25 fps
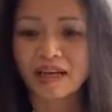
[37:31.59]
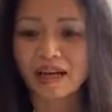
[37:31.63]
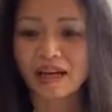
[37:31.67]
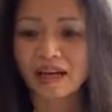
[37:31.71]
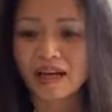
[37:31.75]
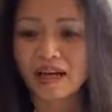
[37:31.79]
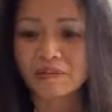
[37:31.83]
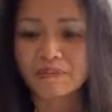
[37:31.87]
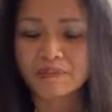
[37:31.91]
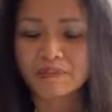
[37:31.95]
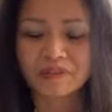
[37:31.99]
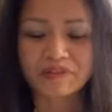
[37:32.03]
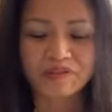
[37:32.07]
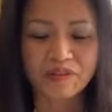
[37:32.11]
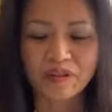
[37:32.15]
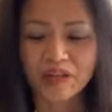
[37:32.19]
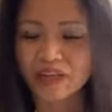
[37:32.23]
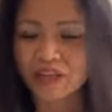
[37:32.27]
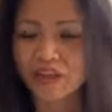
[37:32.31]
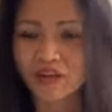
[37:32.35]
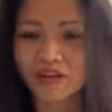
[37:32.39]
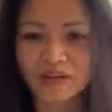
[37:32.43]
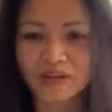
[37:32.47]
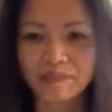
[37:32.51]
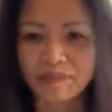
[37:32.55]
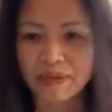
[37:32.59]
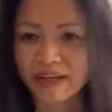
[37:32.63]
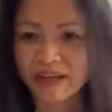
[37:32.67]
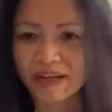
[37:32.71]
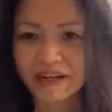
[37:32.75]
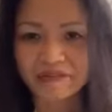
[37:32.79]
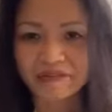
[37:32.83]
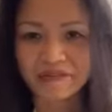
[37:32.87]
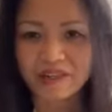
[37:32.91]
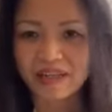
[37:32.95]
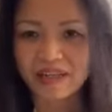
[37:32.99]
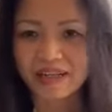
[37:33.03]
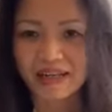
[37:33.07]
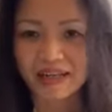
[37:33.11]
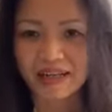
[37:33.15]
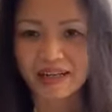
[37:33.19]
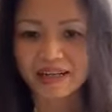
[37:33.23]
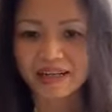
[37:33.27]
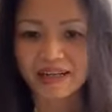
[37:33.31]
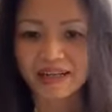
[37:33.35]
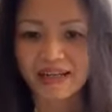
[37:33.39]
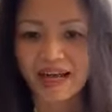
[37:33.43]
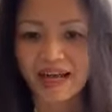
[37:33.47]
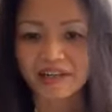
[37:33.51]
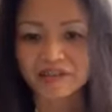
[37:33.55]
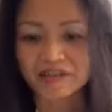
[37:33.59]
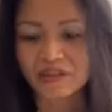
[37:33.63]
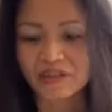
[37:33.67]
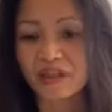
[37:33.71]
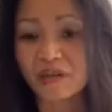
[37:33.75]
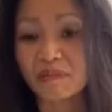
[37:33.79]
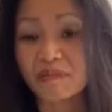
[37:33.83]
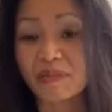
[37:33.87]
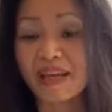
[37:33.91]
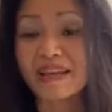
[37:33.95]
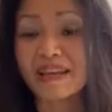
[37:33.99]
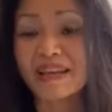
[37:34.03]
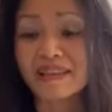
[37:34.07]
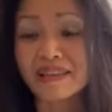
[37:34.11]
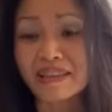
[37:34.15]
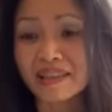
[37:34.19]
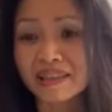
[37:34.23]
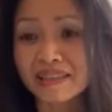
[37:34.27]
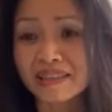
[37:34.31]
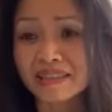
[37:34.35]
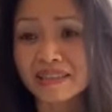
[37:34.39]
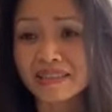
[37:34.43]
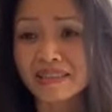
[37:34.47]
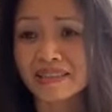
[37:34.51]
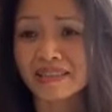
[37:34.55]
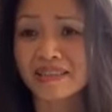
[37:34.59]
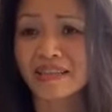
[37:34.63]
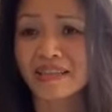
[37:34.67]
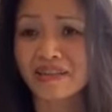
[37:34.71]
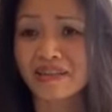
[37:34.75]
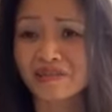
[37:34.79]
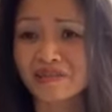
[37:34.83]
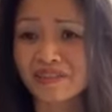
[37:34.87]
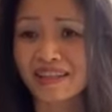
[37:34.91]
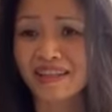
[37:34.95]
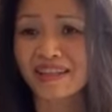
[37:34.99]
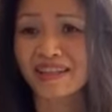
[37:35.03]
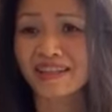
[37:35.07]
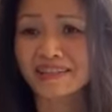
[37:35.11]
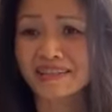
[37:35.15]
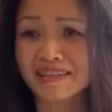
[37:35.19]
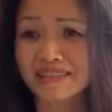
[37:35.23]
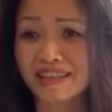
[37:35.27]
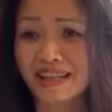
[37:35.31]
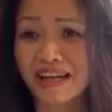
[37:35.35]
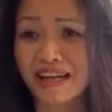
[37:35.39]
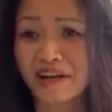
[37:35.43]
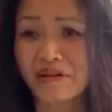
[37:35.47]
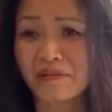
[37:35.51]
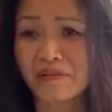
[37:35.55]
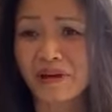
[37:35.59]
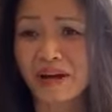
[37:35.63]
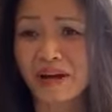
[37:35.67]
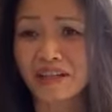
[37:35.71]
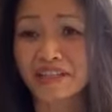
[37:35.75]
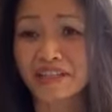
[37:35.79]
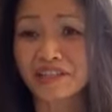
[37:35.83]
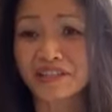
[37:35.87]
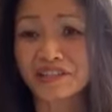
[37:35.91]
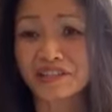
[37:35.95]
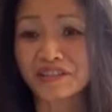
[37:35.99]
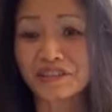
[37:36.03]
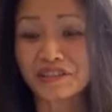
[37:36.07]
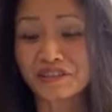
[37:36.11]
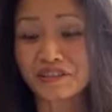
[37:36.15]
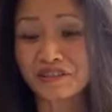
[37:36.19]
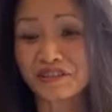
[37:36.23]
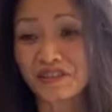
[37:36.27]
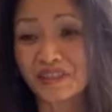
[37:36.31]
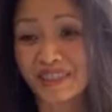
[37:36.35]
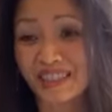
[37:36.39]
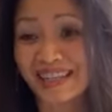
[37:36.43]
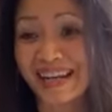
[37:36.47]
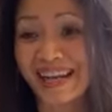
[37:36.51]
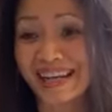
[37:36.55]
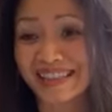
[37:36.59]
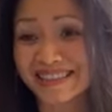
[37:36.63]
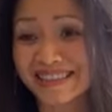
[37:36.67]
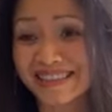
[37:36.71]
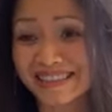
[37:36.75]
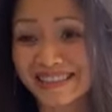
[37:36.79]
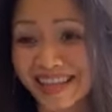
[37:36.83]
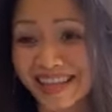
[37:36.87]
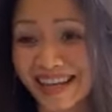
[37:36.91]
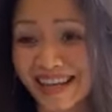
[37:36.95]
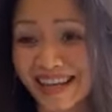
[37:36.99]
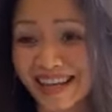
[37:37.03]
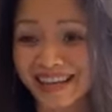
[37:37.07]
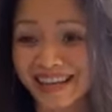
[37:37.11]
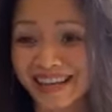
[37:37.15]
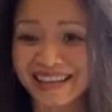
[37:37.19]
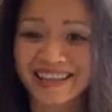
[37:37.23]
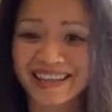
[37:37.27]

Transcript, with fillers: Uh, before I go to bed every night, I actually make a list of things that I want to do the next day.